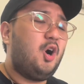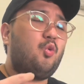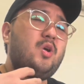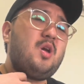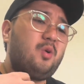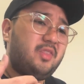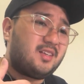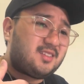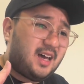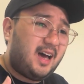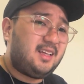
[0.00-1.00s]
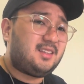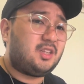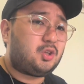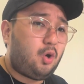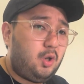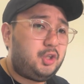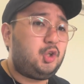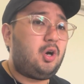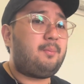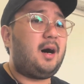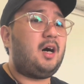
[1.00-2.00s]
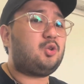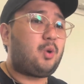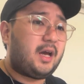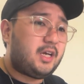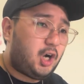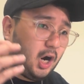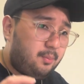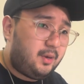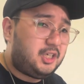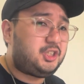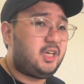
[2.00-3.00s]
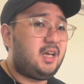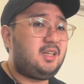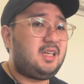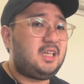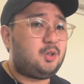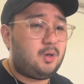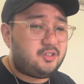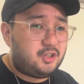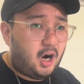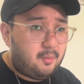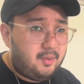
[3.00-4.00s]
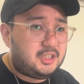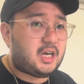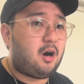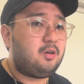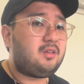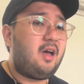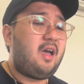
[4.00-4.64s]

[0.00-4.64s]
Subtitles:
we were the side that told you about why garbage in equals garbage out,